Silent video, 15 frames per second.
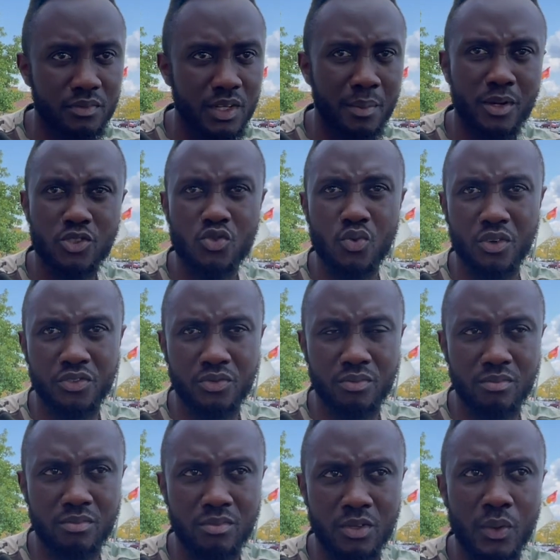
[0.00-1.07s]
about
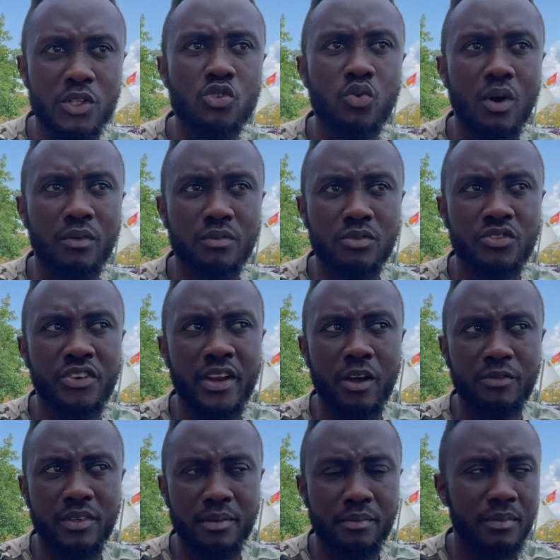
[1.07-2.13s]
there were three
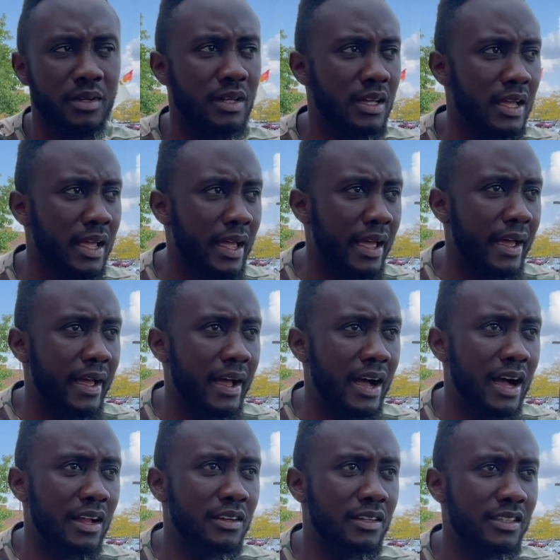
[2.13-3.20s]
of them,
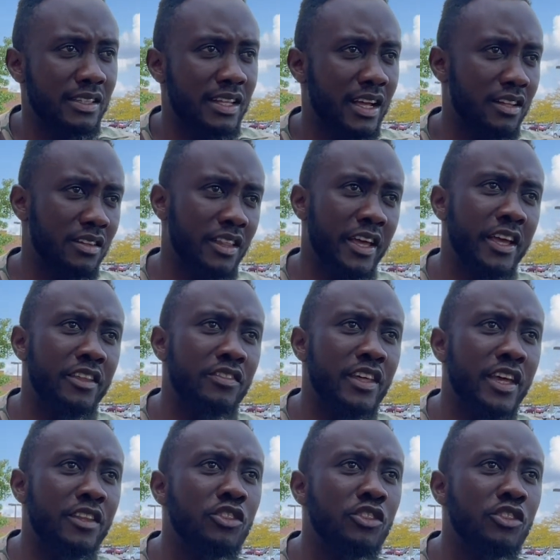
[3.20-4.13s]
and they